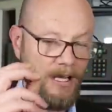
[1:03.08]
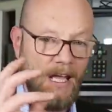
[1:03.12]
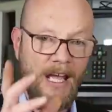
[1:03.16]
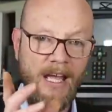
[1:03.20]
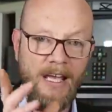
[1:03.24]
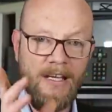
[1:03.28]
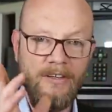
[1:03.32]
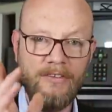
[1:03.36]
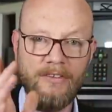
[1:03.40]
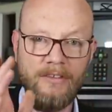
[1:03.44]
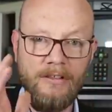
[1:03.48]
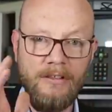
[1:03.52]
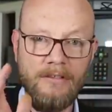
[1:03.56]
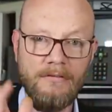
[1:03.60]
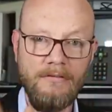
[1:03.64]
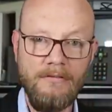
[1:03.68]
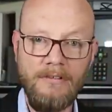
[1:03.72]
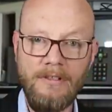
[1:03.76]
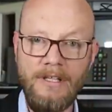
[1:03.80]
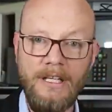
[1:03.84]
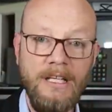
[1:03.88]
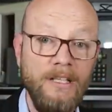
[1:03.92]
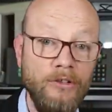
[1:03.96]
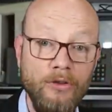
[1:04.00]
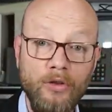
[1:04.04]

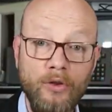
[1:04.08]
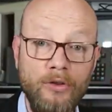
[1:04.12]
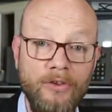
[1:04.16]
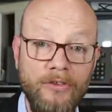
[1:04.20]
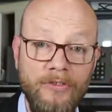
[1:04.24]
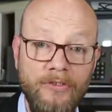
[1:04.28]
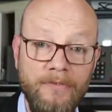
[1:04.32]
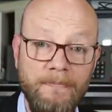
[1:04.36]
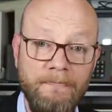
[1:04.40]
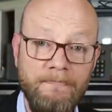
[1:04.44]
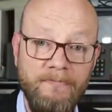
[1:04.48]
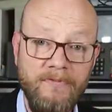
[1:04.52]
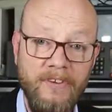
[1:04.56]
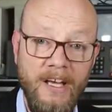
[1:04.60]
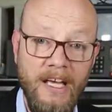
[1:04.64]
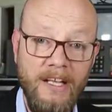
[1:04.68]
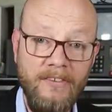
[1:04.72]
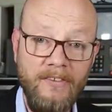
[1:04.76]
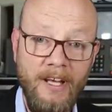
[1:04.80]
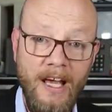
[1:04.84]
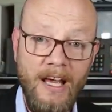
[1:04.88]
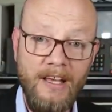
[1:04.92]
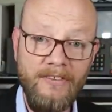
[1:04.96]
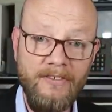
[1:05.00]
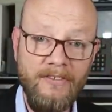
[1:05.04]
it looks
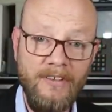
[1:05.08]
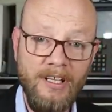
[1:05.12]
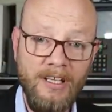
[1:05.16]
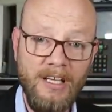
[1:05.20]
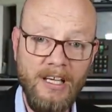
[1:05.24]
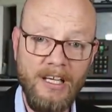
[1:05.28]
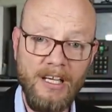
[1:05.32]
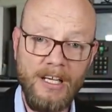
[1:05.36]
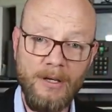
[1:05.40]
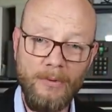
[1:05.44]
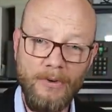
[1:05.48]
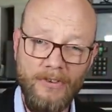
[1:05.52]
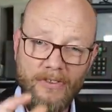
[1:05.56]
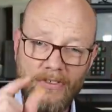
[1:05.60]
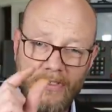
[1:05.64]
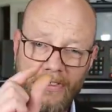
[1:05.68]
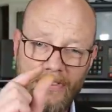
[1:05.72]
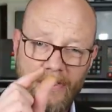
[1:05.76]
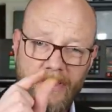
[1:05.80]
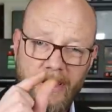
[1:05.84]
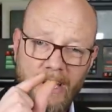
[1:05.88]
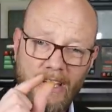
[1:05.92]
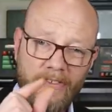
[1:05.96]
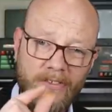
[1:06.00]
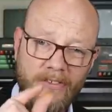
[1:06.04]
fantastic, and I
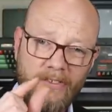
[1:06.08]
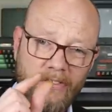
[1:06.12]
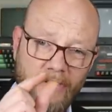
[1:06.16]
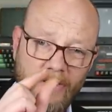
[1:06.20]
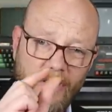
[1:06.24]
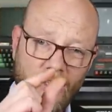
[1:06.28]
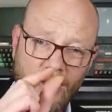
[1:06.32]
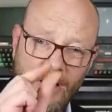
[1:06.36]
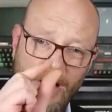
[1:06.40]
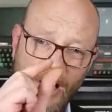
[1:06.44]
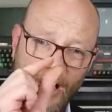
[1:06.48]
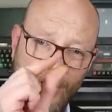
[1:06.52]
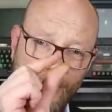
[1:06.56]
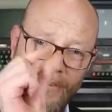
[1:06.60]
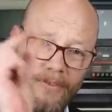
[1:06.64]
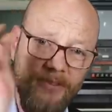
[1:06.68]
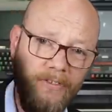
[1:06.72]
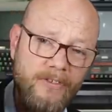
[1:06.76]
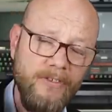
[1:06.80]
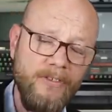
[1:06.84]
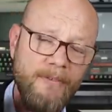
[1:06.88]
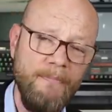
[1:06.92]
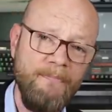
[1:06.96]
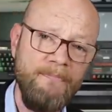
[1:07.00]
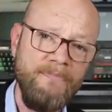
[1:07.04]
was this
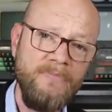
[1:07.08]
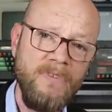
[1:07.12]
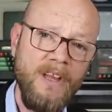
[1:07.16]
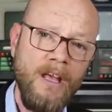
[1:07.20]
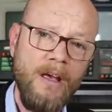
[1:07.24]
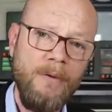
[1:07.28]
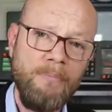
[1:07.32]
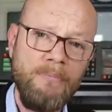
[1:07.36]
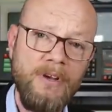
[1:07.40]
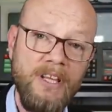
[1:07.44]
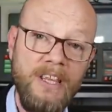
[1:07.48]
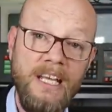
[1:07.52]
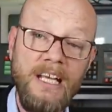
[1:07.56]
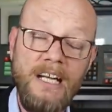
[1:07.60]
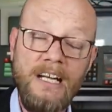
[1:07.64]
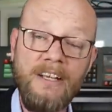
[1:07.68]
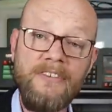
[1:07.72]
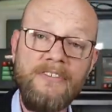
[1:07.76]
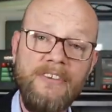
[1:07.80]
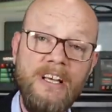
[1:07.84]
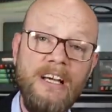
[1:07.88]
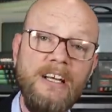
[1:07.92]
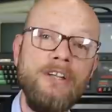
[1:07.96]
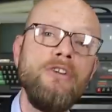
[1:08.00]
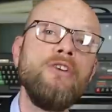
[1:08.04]
close. But then
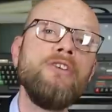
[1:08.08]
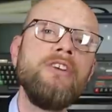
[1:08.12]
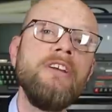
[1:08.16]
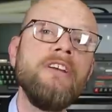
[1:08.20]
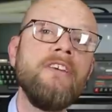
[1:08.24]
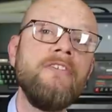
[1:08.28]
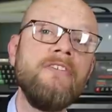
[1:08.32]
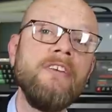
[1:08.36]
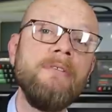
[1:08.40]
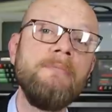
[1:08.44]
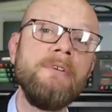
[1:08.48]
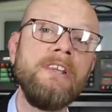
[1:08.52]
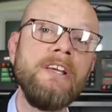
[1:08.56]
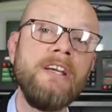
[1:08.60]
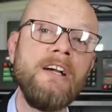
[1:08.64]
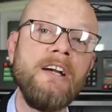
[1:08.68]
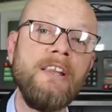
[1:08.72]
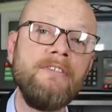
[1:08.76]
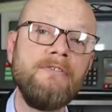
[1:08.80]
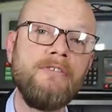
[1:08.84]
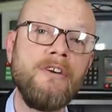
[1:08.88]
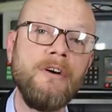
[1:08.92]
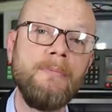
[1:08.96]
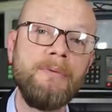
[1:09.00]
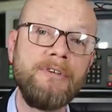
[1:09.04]
I started looking at some of the
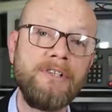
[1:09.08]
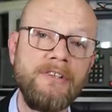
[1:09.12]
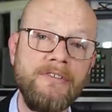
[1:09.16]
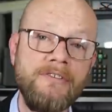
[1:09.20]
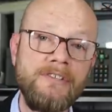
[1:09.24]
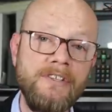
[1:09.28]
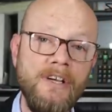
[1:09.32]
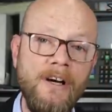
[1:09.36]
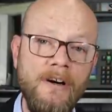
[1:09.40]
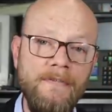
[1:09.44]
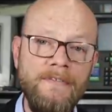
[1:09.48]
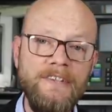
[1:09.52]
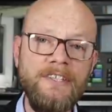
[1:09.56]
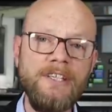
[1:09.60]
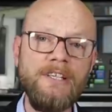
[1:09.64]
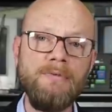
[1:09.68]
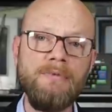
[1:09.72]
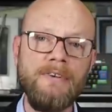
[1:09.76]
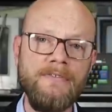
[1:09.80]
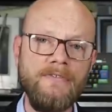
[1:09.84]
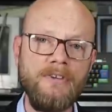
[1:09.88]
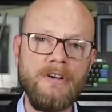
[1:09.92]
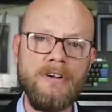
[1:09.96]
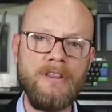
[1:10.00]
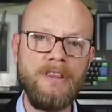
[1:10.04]
other options.
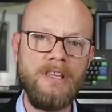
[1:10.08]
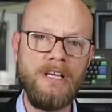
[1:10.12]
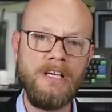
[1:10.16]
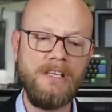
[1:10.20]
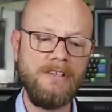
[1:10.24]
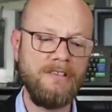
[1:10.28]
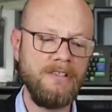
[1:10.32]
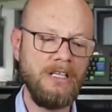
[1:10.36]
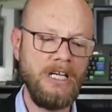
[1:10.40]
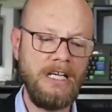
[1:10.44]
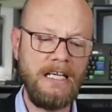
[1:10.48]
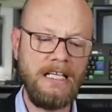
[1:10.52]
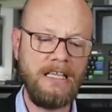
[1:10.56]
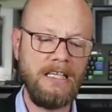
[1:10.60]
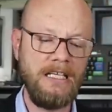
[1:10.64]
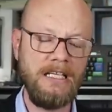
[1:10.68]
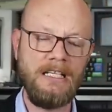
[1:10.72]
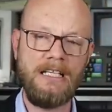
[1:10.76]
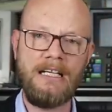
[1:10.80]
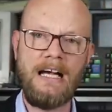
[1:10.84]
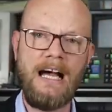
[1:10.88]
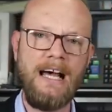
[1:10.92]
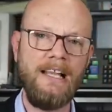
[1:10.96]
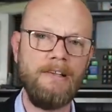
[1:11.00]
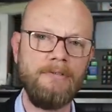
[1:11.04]
Obviously, we've got things like
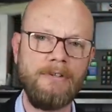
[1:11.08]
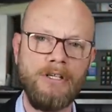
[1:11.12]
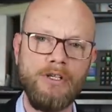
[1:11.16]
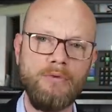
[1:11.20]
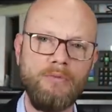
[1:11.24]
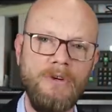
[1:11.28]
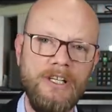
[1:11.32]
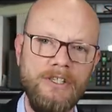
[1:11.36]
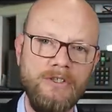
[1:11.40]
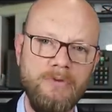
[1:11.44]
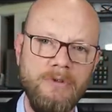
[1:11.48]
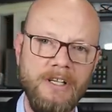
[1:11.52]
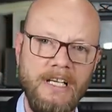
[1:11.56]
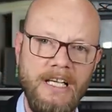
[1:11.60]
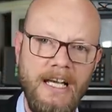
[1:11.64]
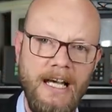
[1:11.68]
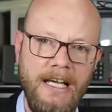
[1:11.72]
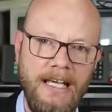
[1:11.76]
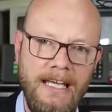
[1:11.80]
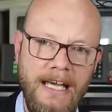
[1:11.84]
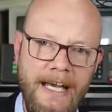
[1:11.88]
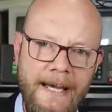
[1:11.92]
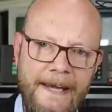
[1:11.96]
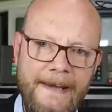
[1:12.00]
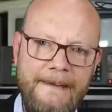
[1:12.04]
the Harlequin
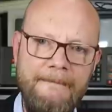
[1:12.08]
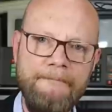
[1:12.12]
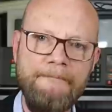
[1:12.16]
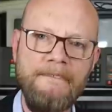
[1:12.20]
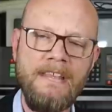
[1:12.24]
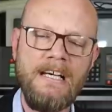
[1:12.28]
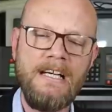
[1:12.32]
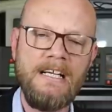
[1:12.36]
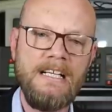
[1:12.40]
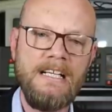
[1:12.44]
128K.